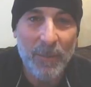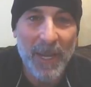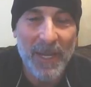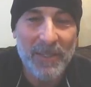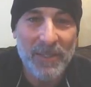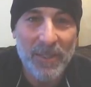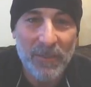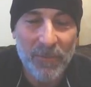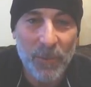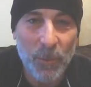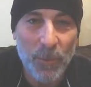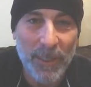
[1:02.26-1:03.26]
the past
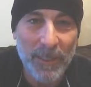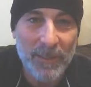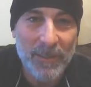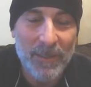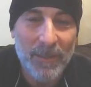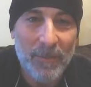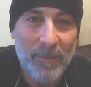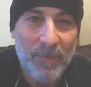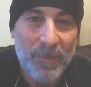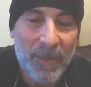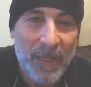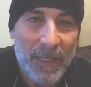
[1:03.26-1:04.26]
few weeks.
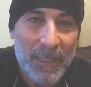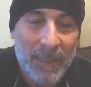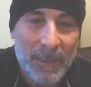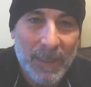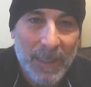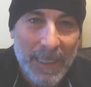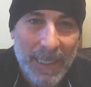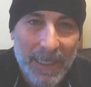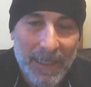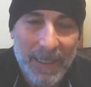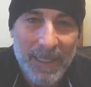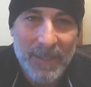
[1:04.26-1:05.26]

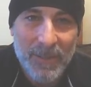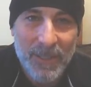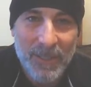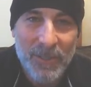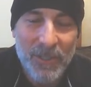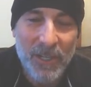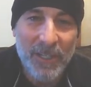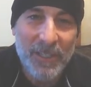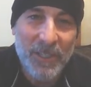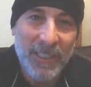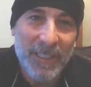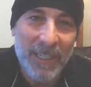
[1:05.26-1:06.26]
And it is
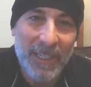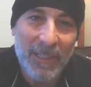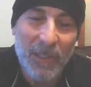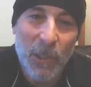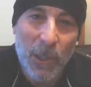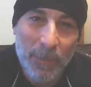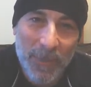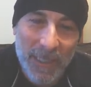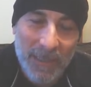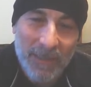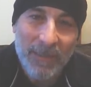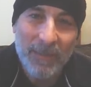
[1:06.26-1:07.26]
astonishing and
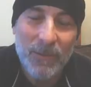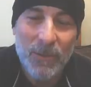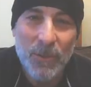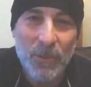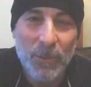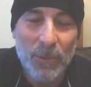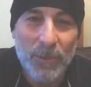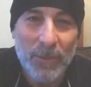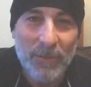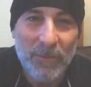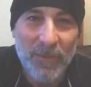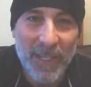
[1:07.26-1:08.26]
alarming to
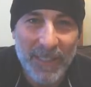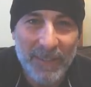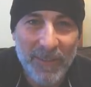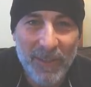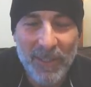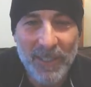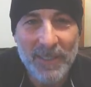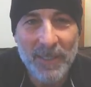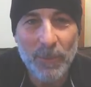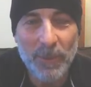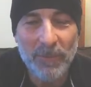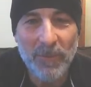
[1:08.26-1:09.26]
find the things
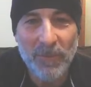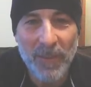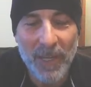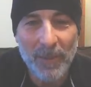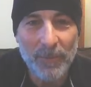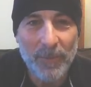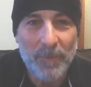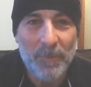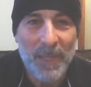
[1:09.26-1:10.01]
that we've found.